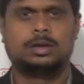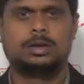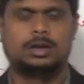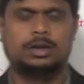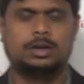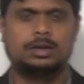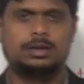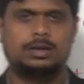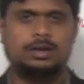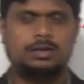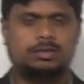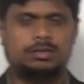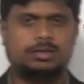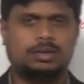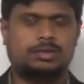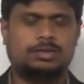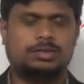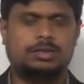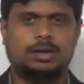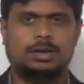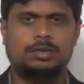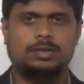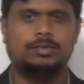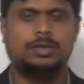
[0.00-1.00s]
in this
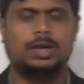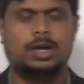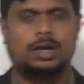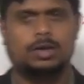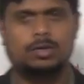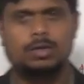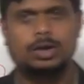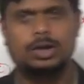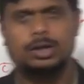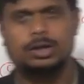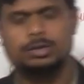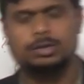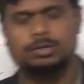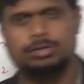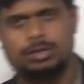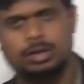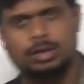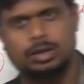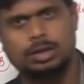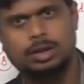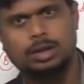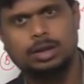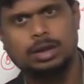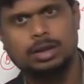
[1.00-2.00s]
session we are going to
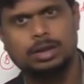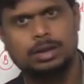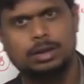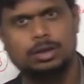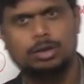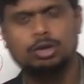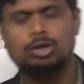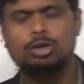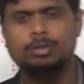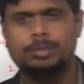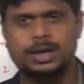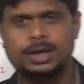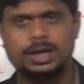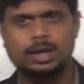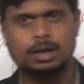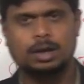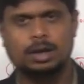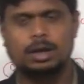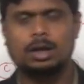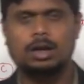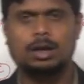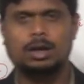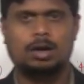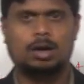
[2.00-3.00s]
see
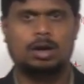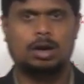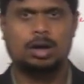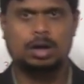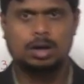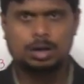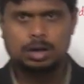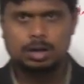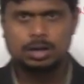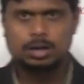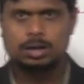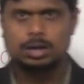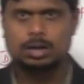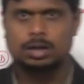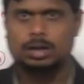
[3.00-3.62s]
numerical on